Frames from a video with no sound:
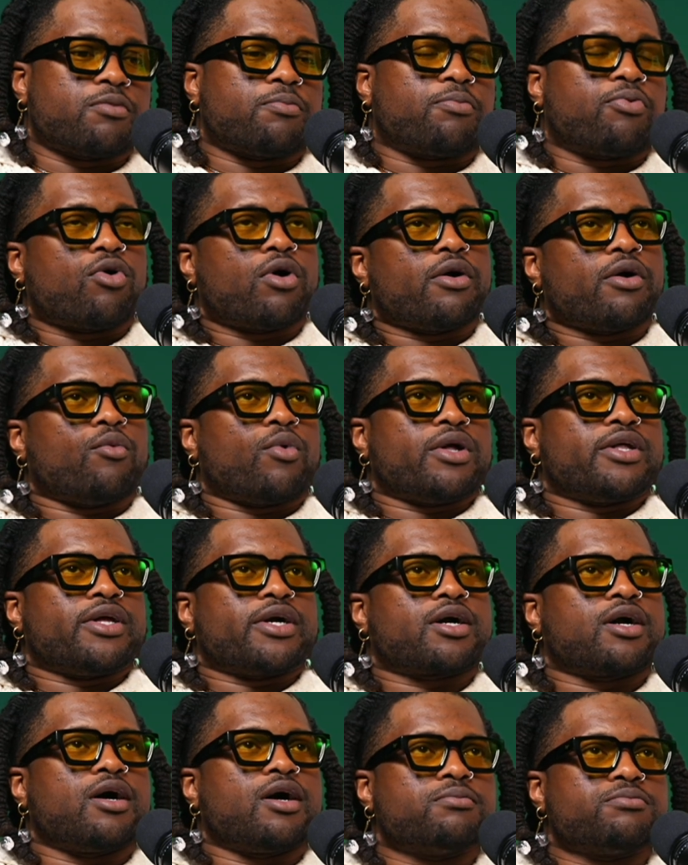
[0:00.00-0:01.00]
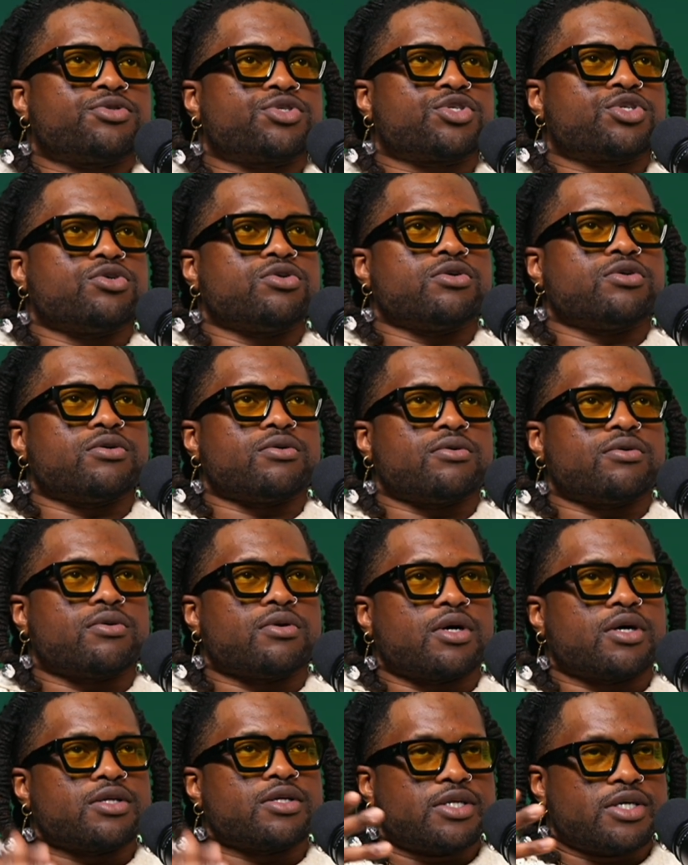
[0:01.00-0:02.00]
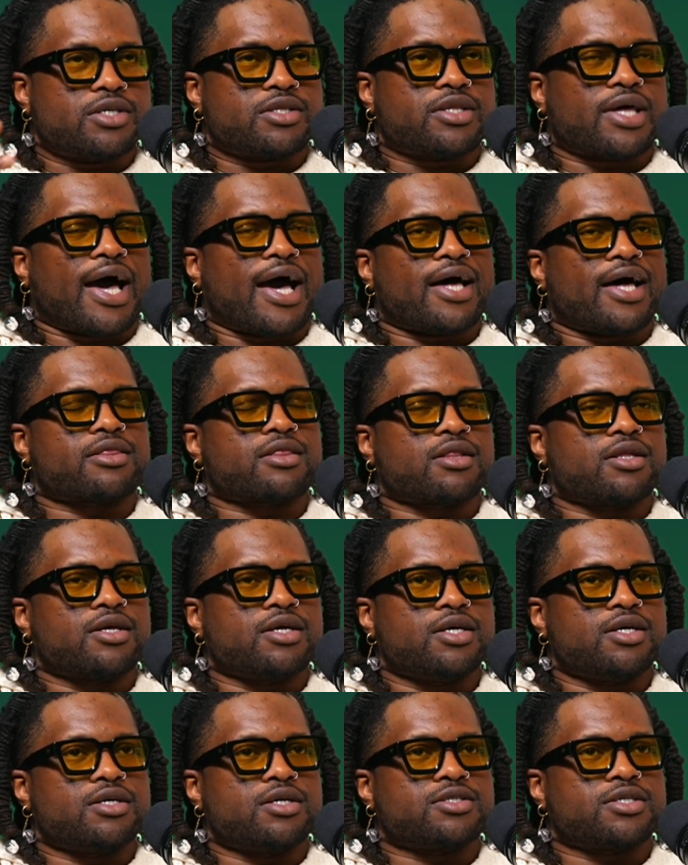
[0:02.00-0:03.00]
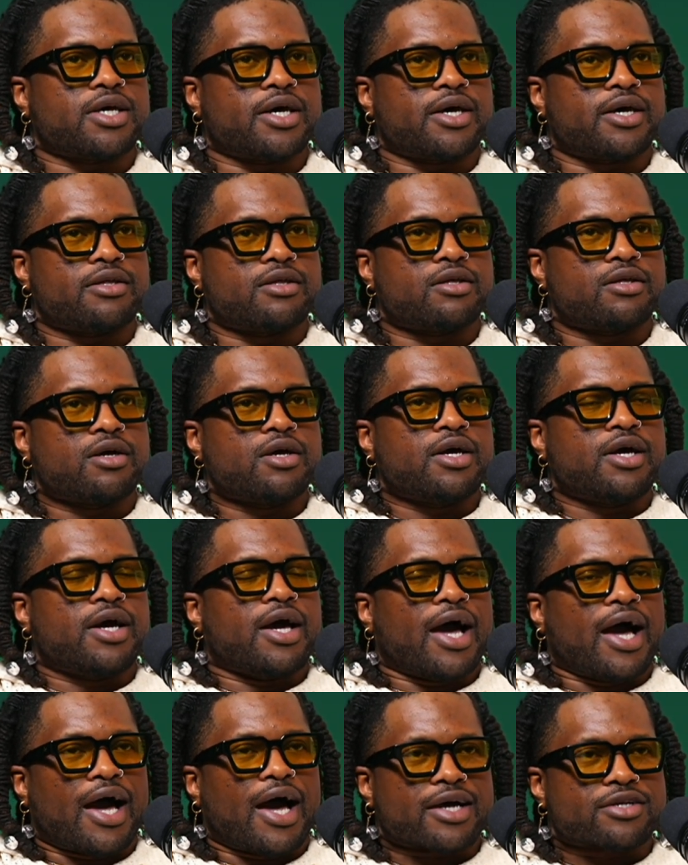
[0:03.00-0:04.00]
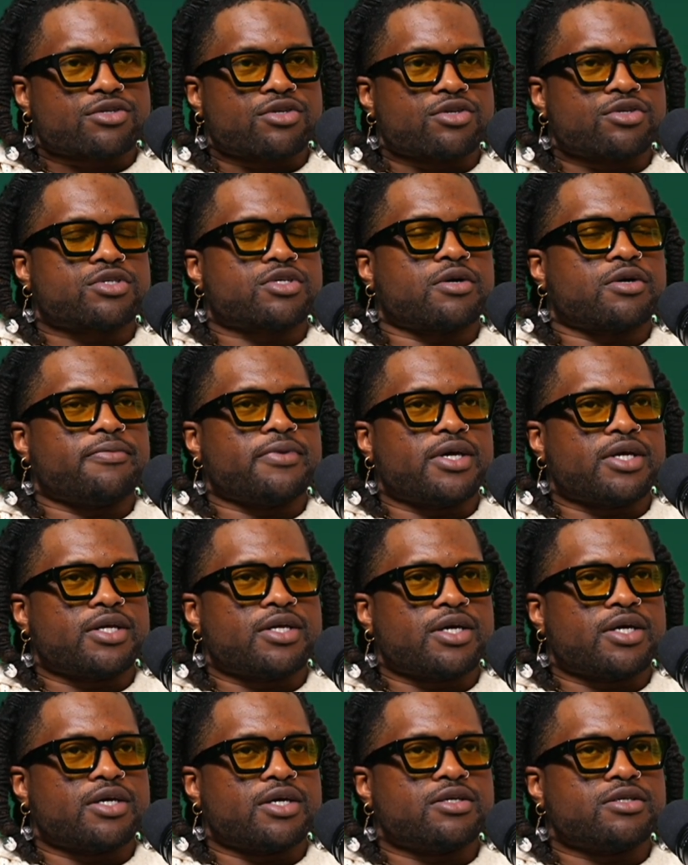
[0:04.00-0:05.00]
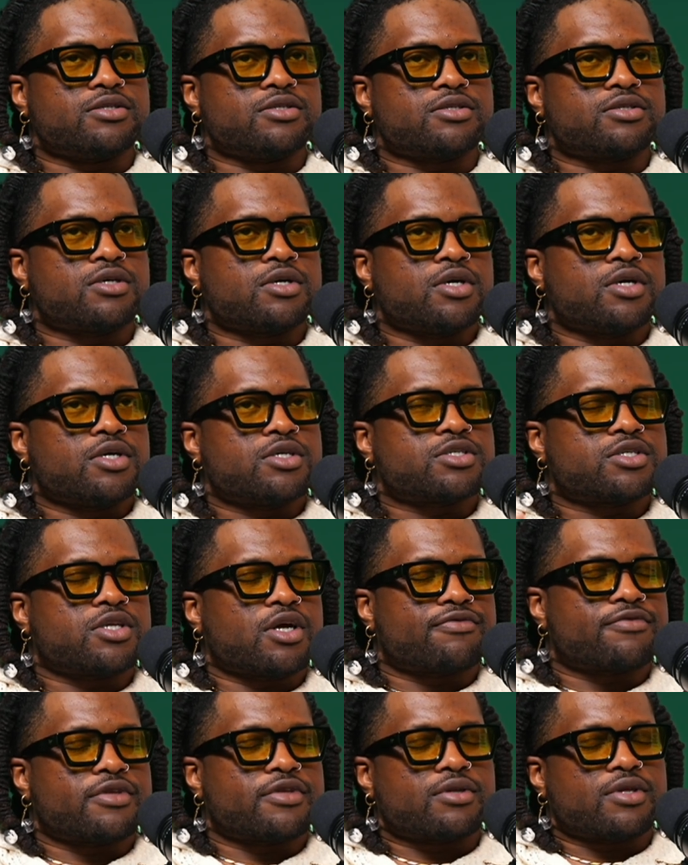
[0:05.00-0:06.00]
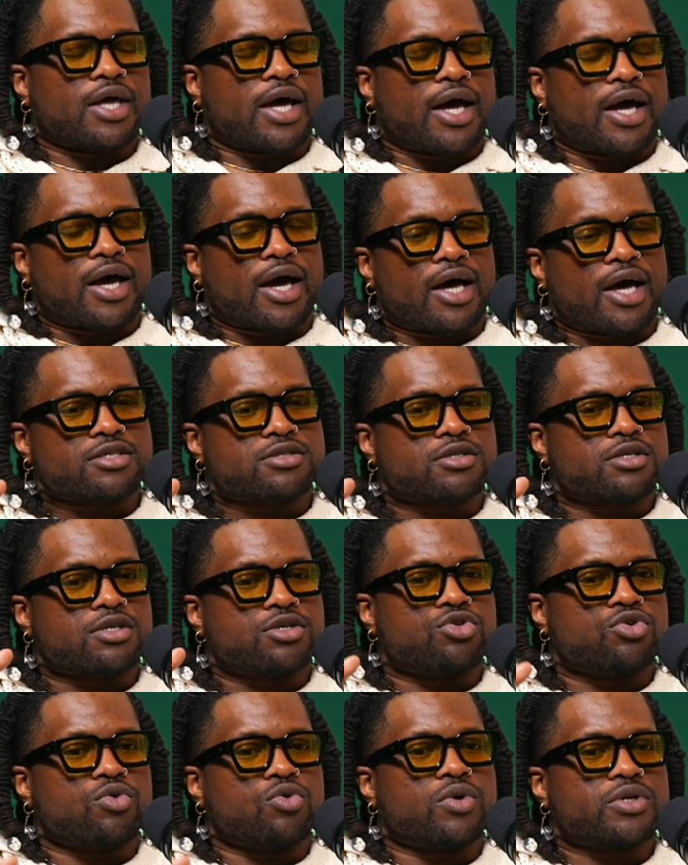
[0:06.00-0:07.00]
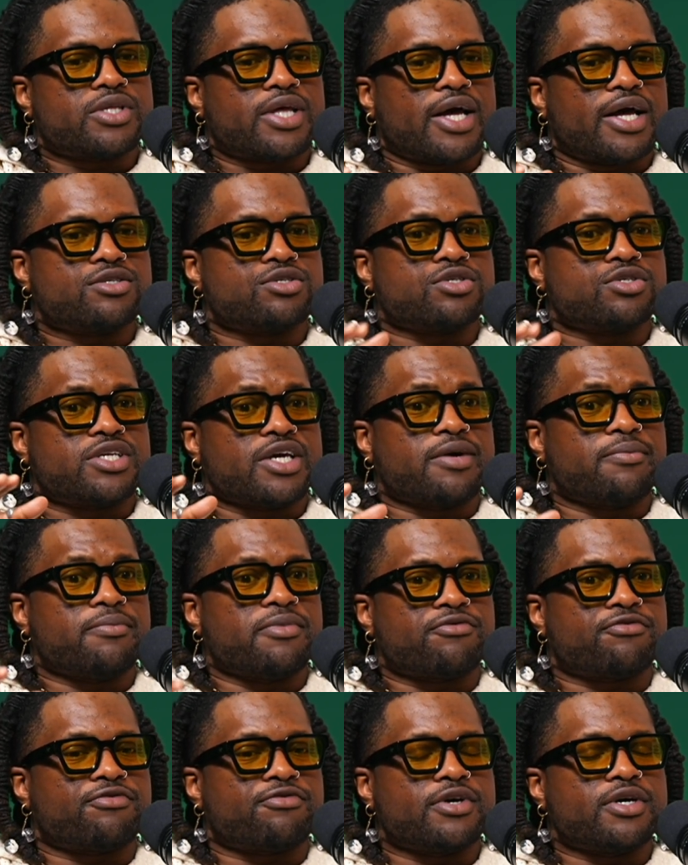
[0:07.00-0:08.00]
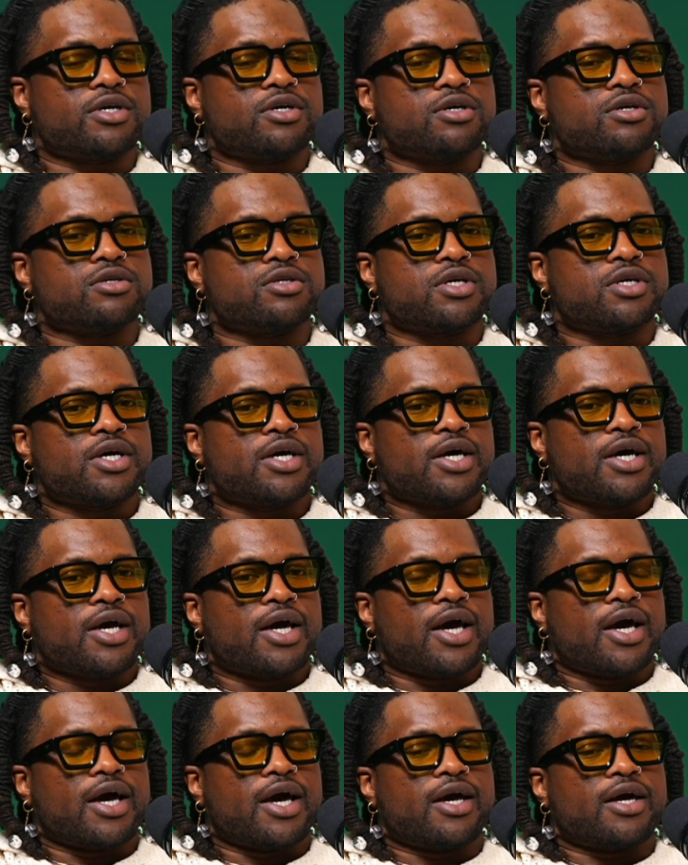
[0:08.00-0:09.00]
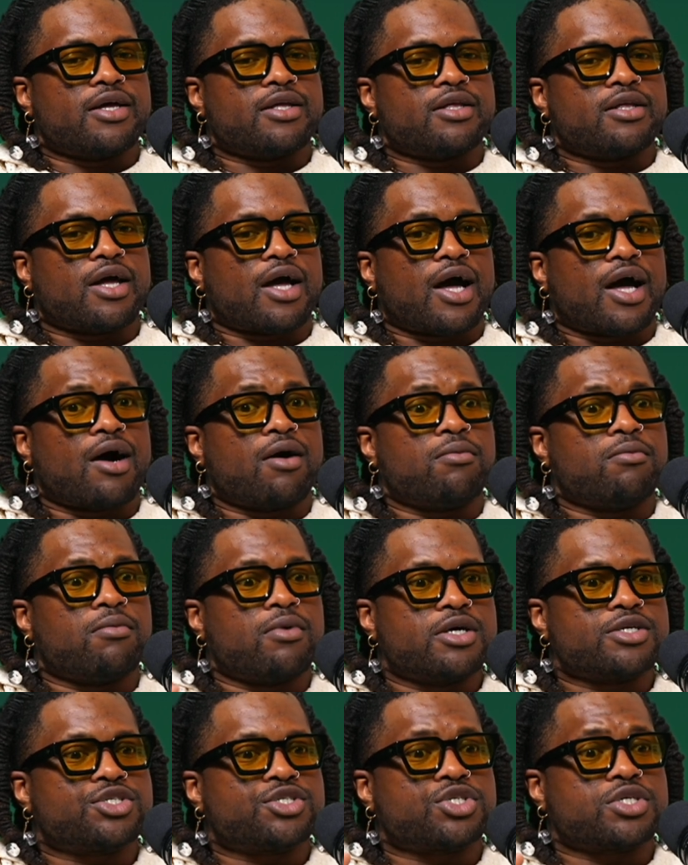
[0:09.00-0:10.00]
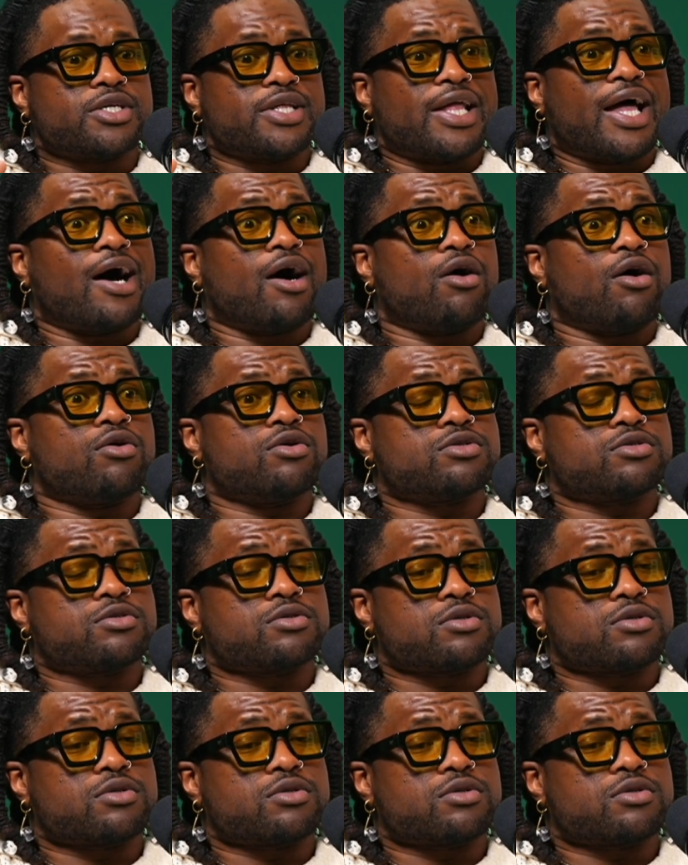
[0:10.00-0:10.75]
point when it comes to these athletes and actors, comedians, stuff that has to do with the entertainment field and how much now,